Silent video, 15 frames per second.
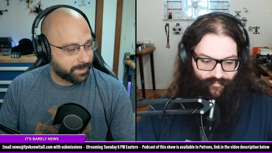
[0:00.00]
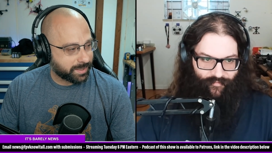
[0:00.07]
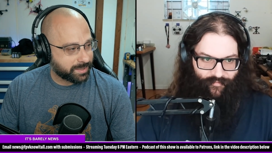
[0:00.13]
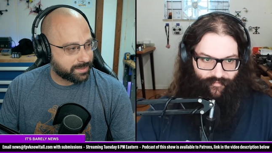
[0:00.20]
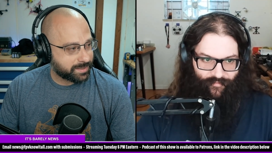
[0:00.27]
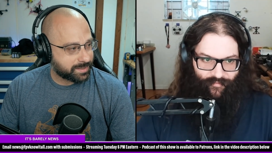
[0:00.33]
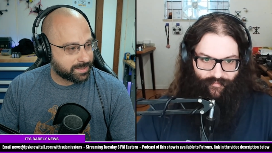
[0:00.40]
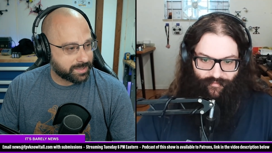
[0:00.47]

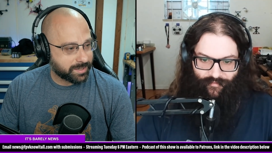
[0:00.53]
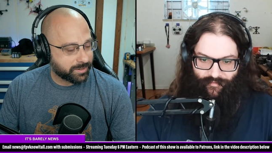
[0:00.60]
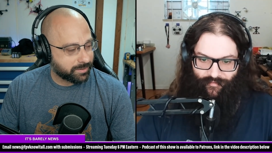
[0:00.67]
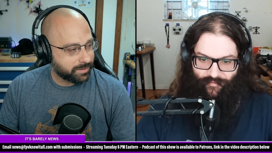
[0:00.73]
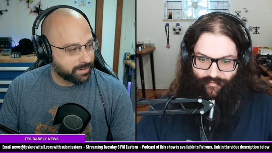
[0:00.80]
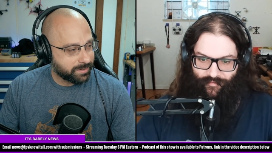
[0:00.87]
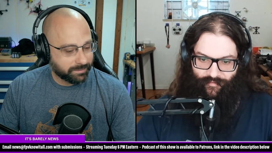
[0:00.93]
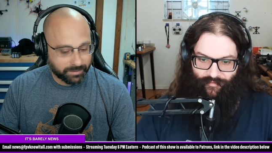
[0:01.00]
Speaker 1: money this
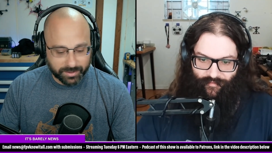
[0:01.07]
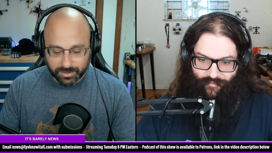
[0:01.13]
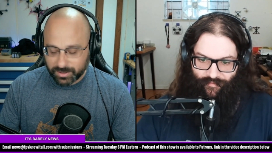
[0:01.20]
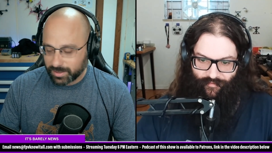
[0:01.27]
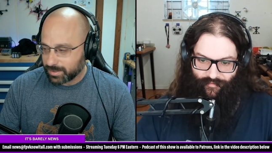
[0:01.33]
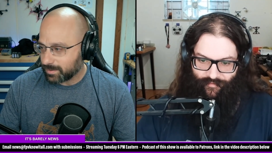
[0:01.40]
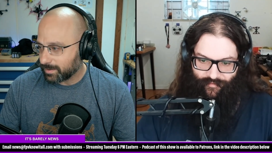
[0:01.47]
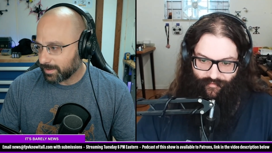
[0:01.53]
year. Let's
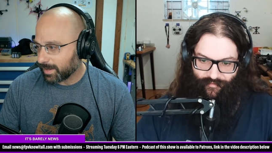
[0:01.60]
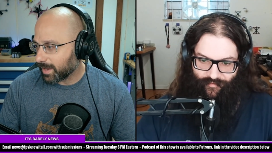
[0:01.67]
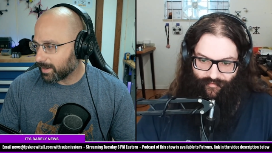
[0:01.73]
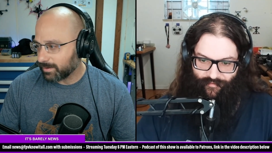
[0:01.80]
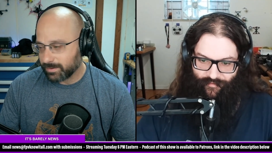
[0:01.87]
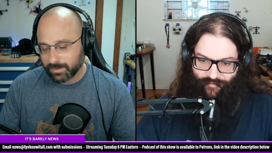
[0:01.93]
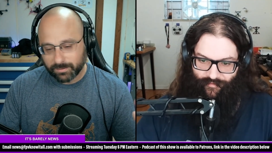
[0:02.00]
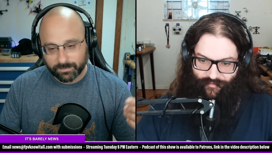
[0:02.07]
just
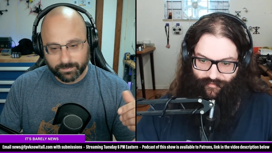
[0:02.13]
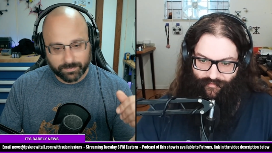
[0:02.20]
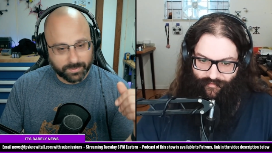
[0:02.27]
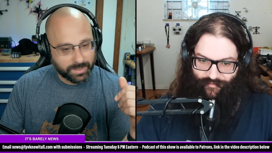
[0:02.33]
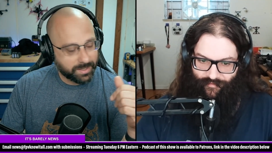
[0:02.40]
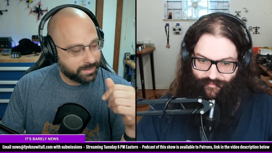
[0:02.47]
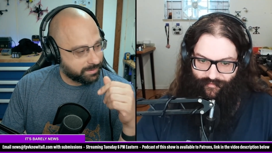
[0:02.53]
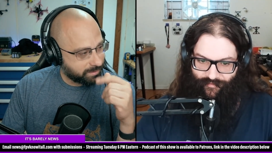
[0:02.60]
add, you know,
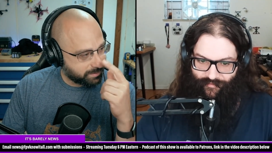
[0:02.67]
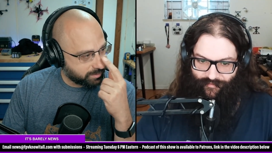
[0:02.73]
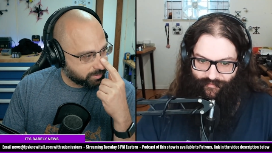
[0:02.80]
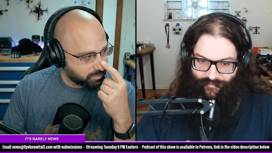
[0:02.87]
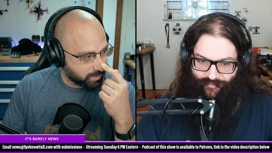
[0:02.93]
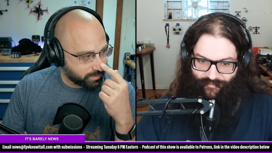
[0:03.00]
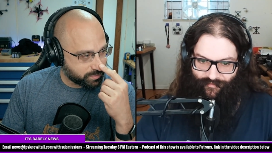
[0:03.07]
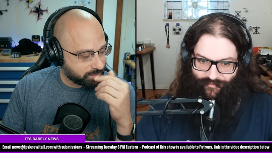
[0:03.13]
the
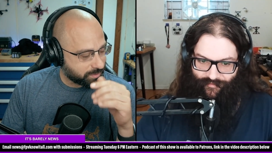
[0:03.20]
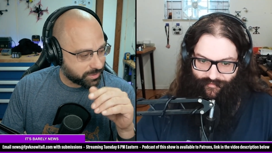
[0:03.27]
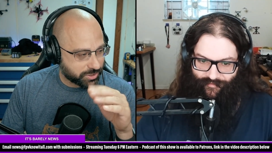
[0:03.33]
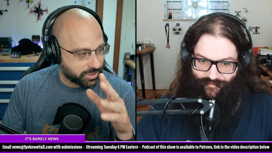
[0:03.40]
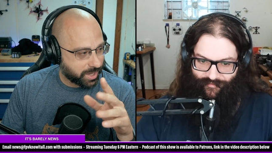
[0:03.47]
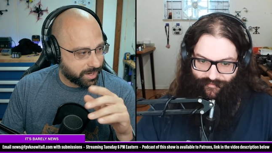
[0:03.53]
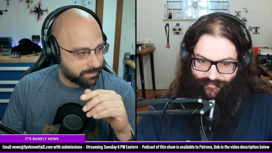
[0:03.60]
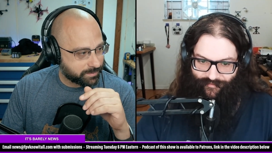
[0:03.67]
drones are a
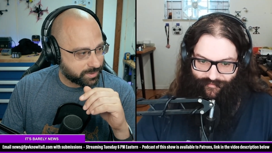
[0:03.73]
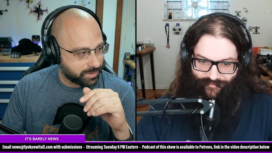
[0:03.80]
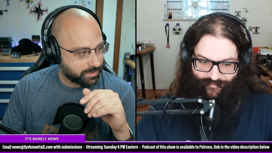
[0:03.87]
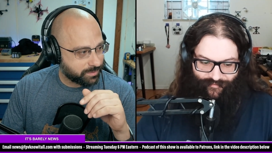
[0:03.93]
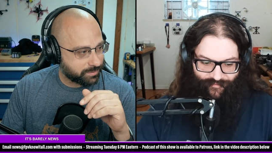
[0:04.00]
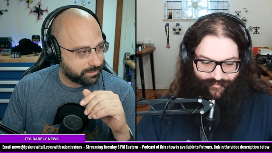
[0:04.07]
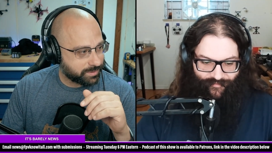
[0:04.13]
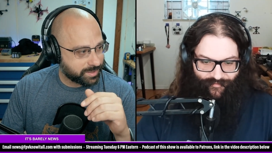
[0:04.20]
sham
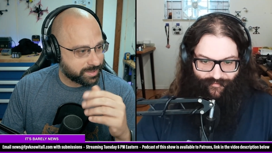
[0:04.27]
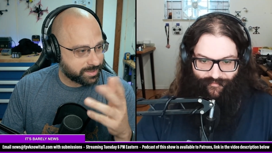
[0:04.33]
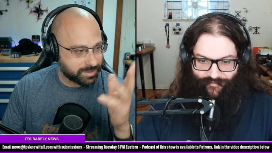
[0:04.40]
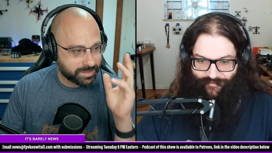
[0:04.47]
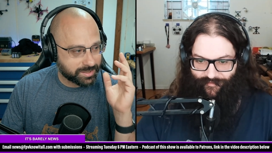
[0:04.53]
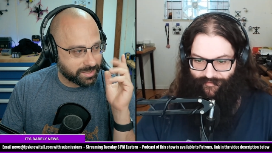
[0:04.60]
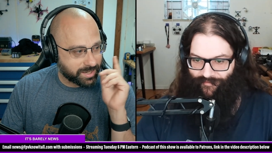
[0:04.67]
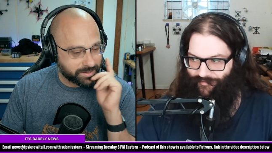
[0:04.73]
too. This is
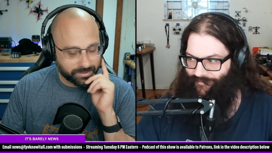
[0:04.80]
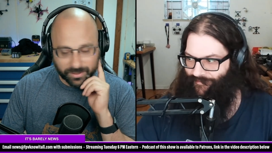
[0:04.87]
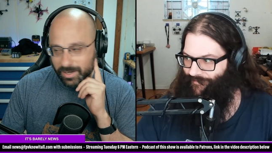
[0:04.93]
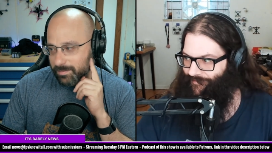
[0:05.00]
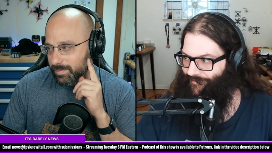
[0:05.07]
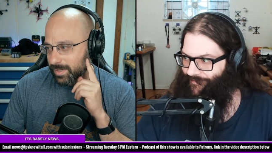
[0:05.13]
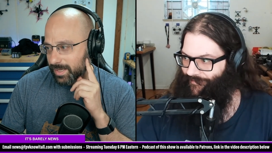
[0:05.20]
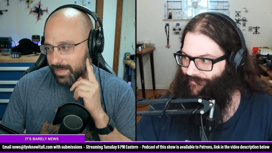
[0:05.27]
just another
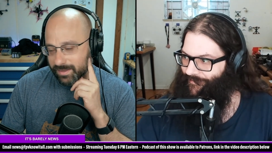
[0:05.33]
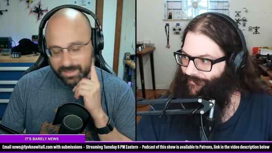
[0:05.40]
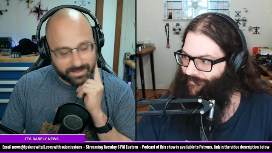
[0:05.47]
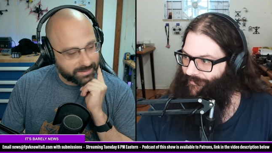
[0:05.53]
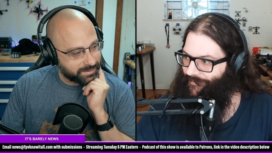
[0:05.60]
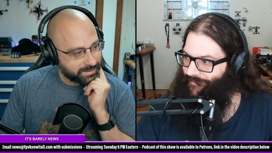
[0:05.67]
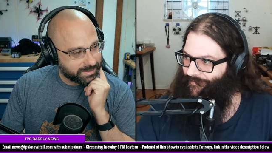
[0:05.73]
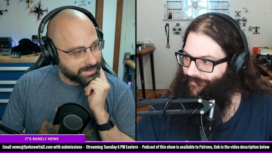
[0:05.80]
company
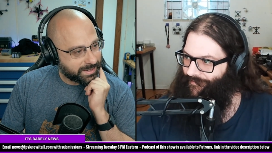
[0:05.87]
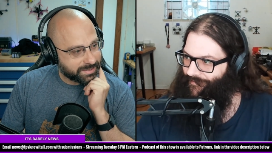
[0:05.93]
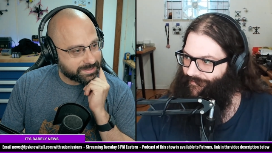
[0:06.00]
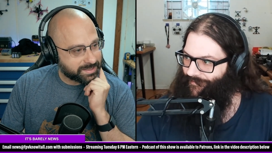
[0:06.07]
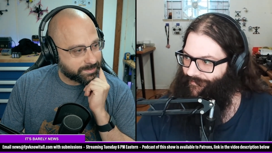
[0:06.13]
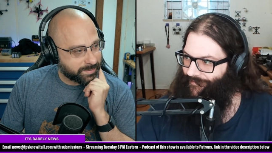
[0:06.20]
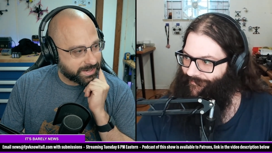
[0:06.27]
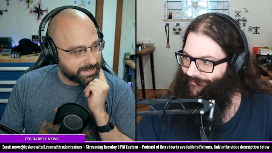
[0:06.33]
that
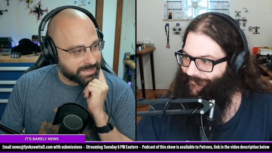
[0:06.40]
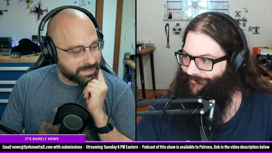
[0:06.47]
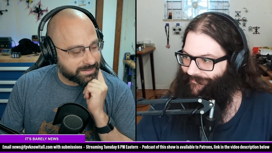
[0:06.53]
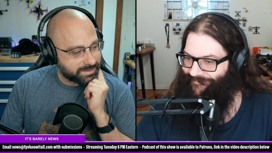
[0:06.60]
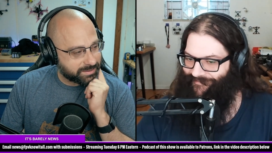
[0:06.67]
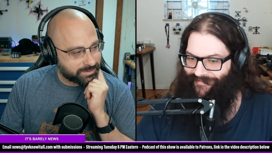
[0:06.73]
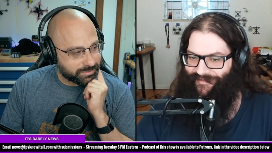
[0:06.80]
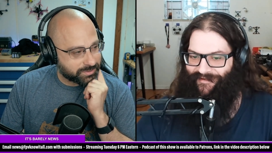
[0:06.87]
has some
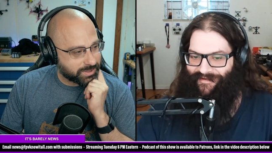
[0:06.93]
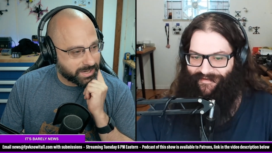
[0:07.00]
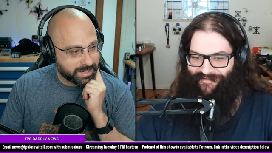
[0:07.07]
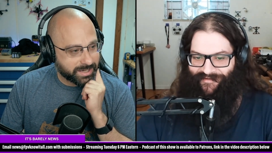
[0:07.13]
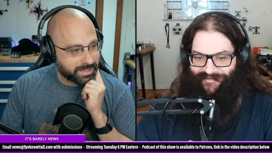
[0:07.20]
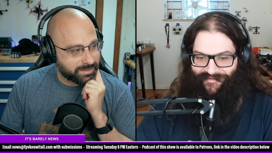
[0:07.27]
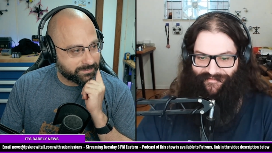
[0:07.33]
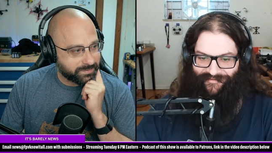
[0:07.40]
idea that they're
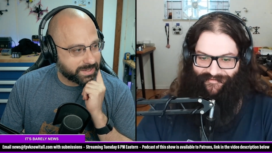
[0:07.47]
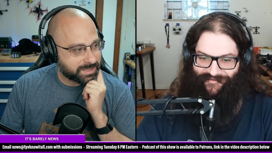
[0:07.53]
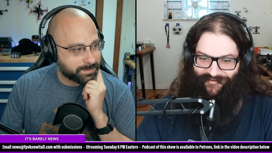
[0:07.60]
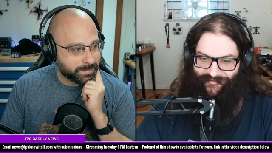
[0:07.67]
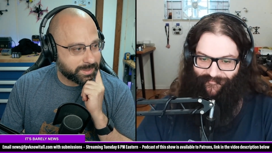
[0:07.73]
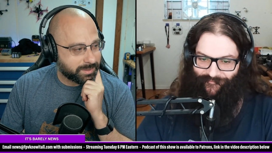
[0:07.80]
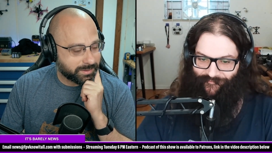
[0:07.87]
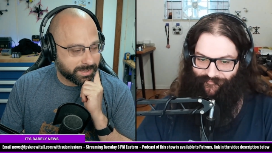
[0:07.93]
trying to get
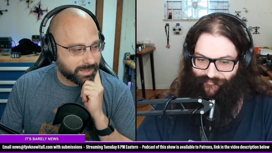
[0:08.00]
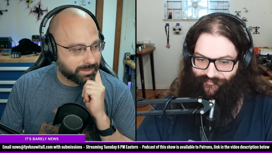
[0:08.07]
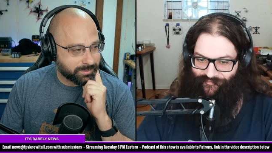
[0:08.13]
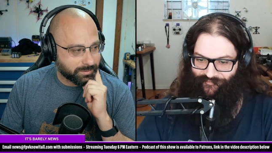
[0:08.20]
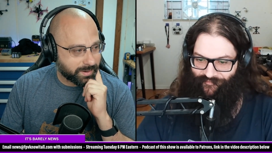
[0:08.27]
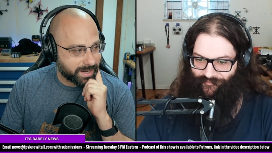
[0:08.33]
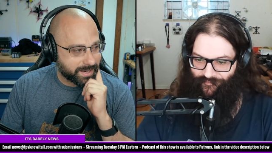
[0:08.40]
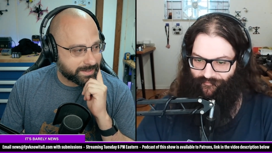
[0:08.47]
investment or get a
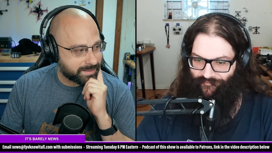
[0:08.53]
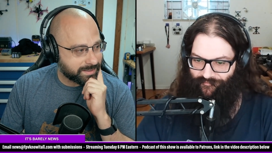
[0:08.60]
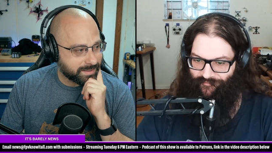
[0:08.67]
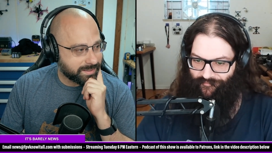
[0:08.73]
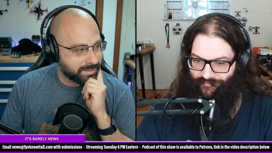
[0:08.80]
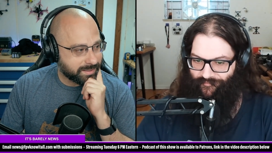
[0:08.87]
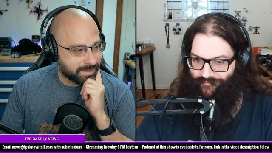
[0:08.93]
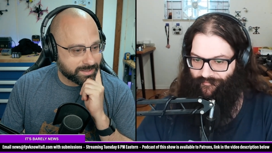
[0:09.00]
grant.
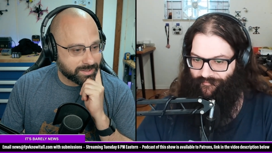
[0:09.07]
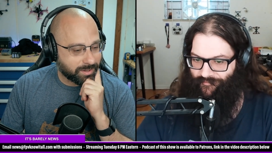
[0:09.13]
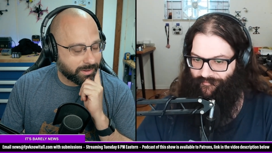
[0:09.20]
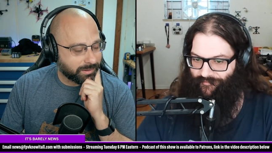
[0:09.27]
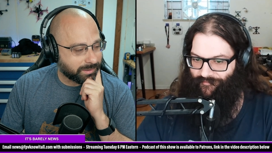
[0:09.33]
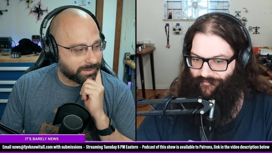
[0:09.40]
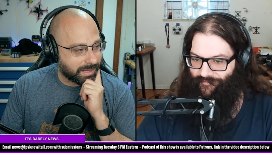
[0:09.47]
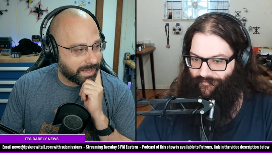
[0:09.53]
It's
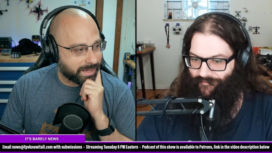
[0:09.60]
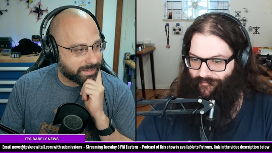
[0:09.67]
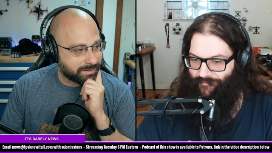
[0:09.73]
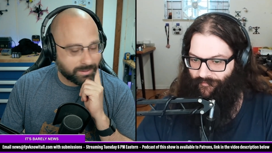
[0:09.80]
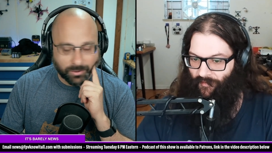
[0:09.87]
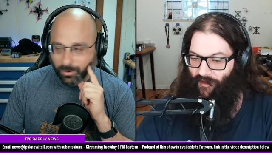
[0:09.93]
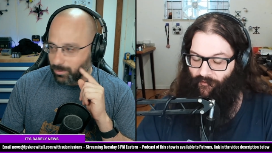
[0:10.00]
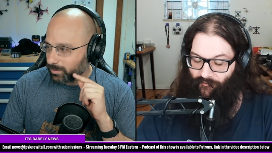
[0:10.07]
all a lie.
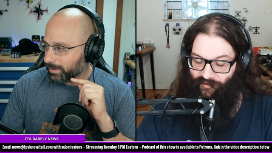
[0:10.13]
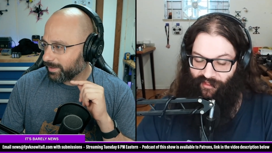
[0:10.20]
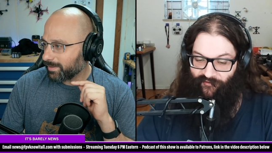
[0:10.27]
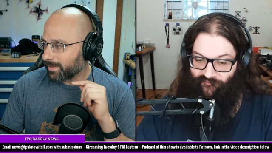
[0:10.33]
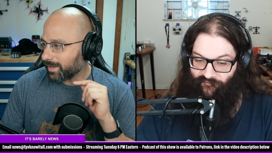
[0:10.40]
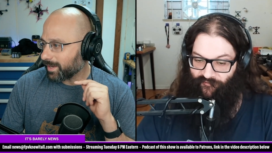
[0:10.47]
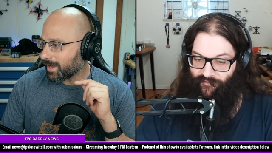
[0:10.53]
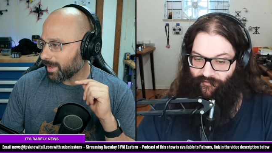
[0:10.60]
The only
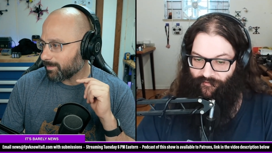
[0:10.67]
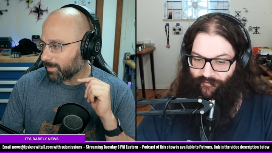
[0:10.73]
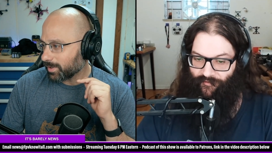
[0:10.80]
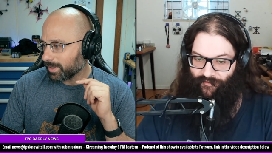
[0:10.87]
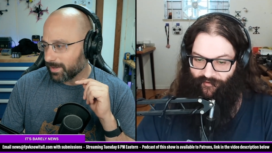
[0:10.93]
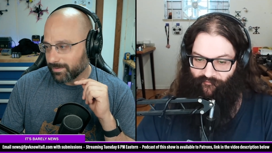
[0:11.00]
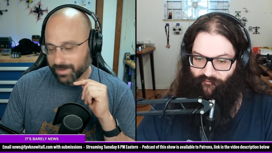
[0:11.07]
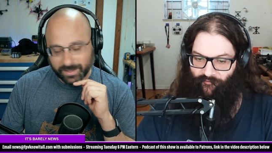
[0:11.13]
well, thing I
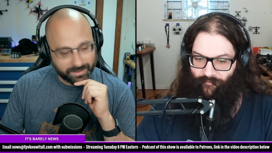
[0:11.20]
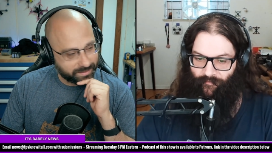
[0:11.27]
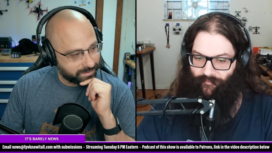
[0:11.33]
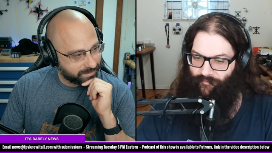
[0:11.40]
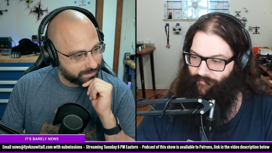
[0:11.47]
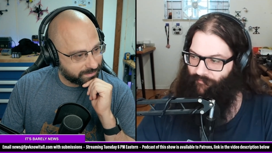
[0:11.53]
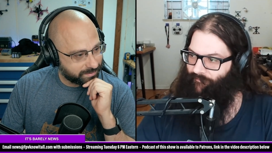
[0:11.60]
believe awesome. in